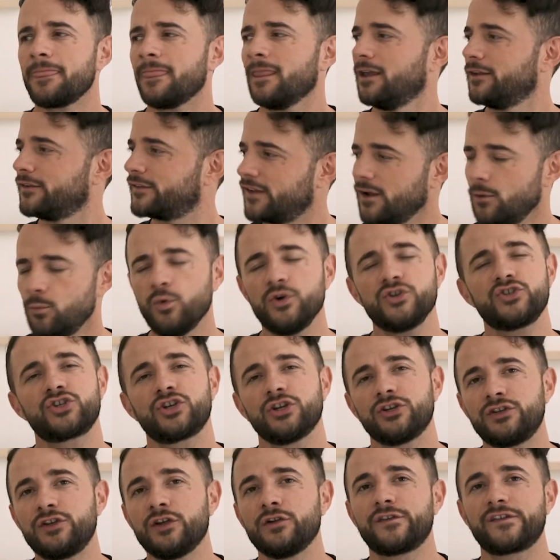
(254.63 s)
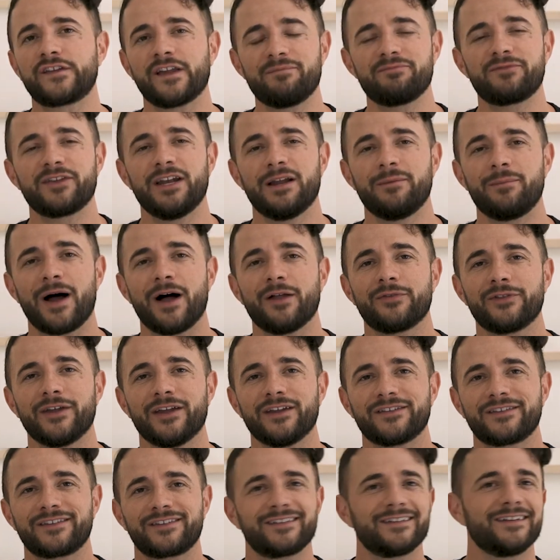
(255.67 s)
someone should do something about
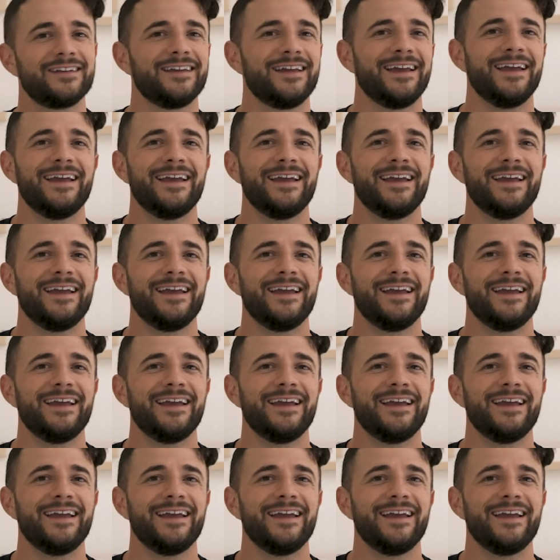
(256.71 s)
this.